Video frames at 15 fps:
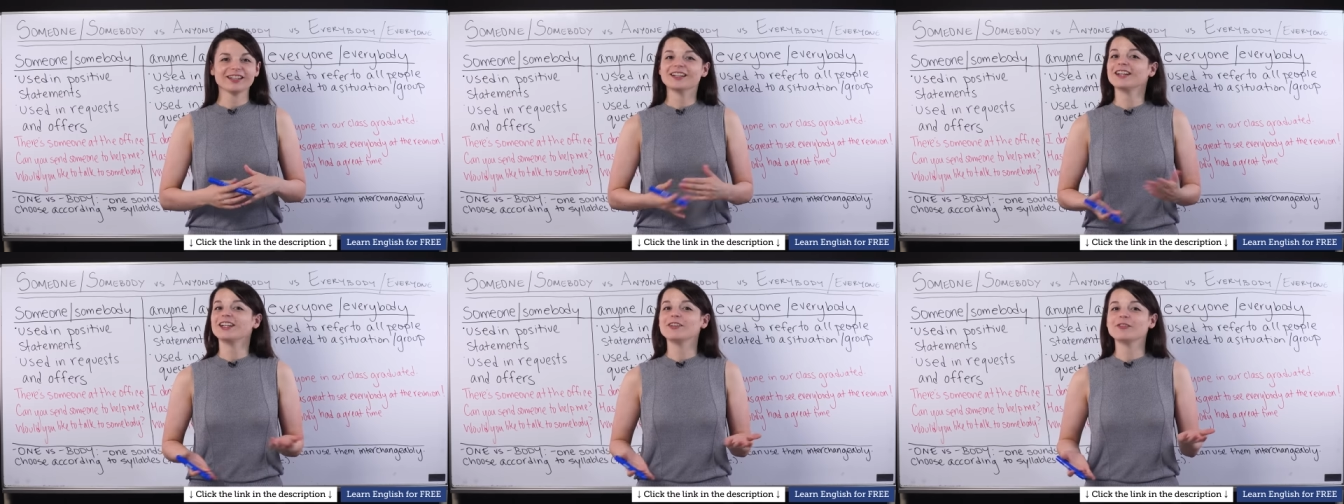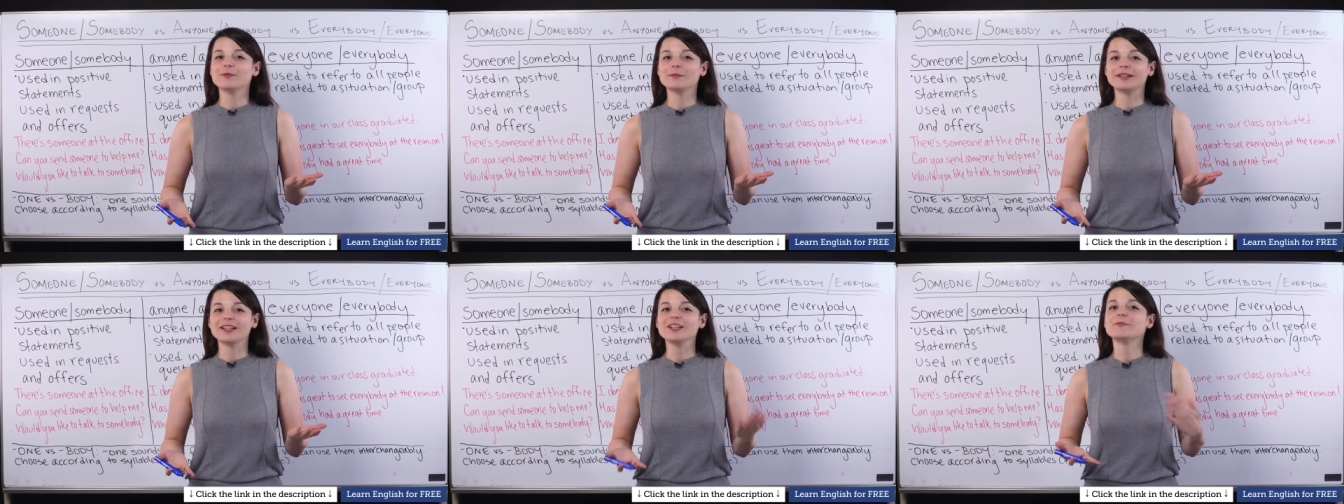Hi
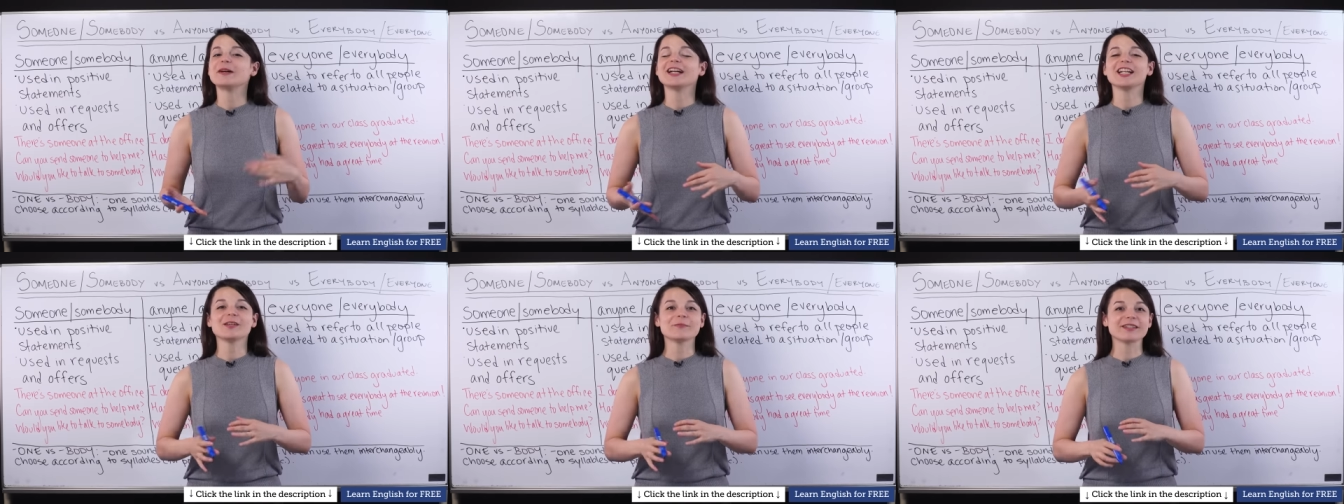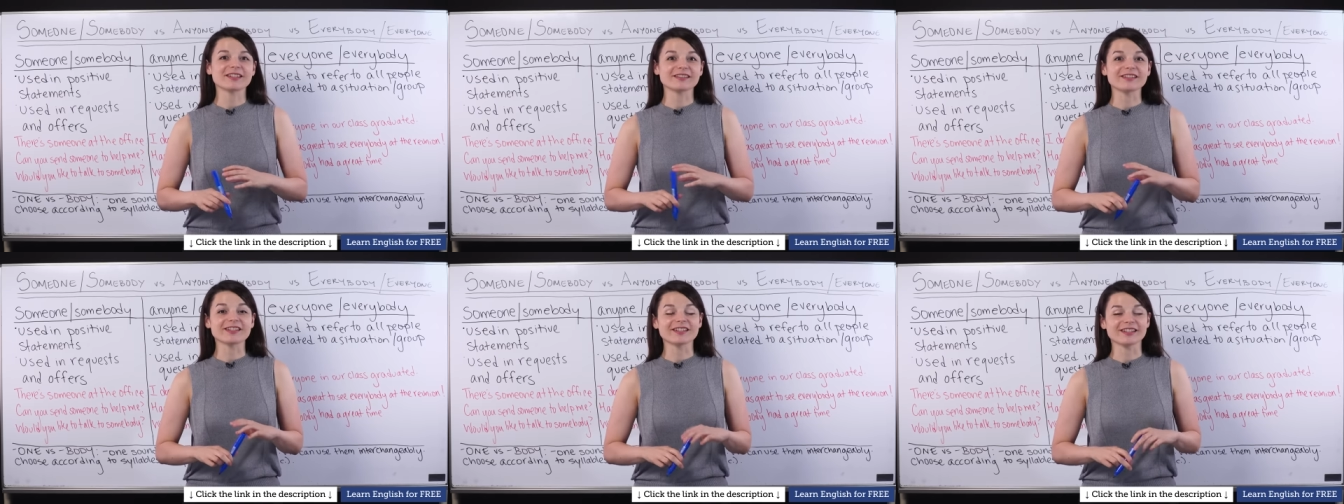everybody, my name is
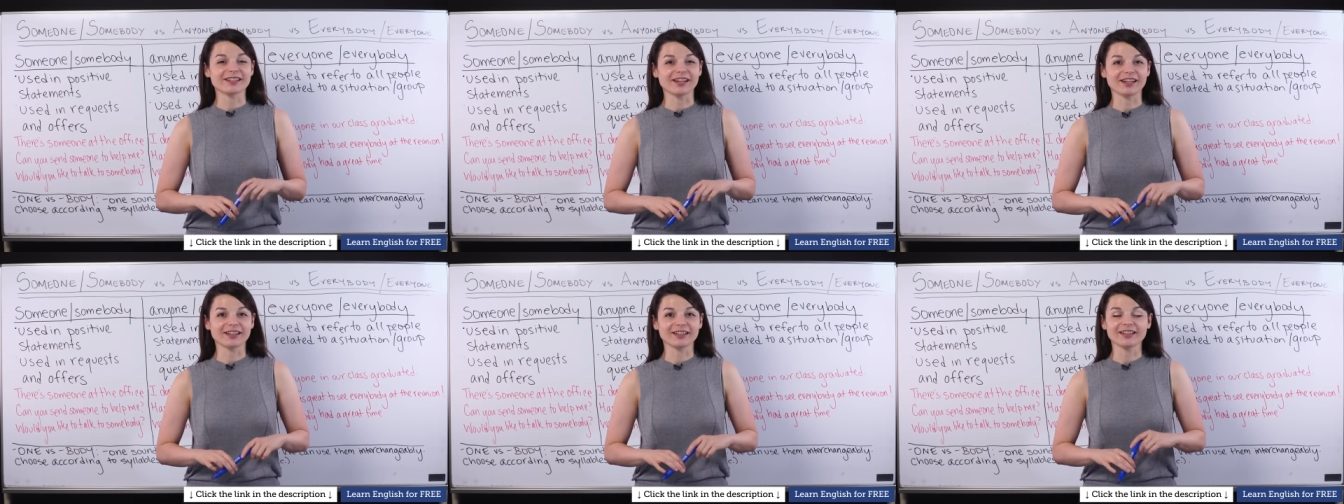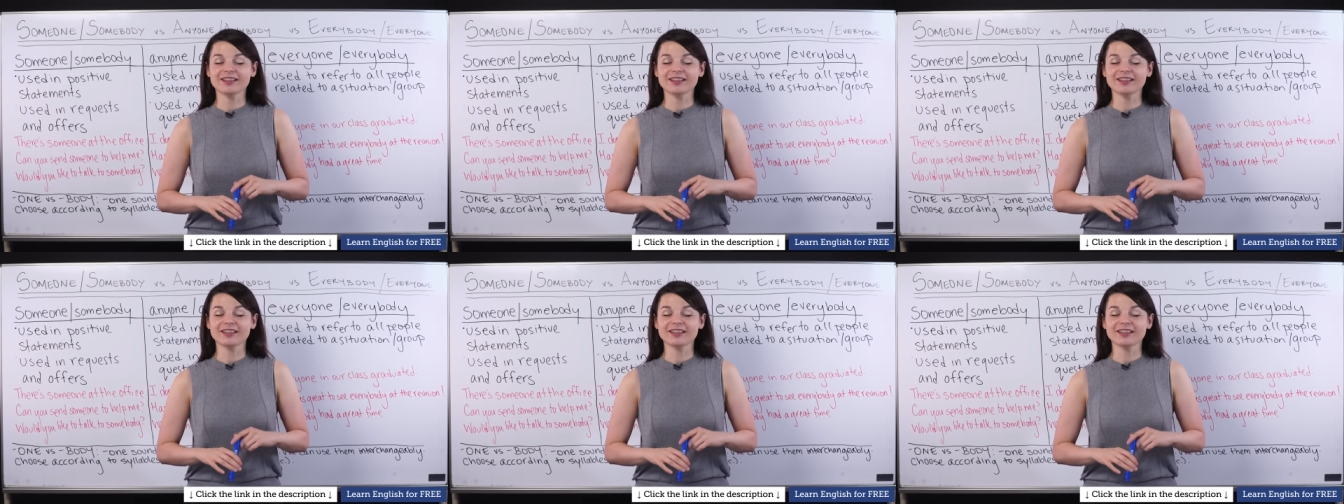Alicia.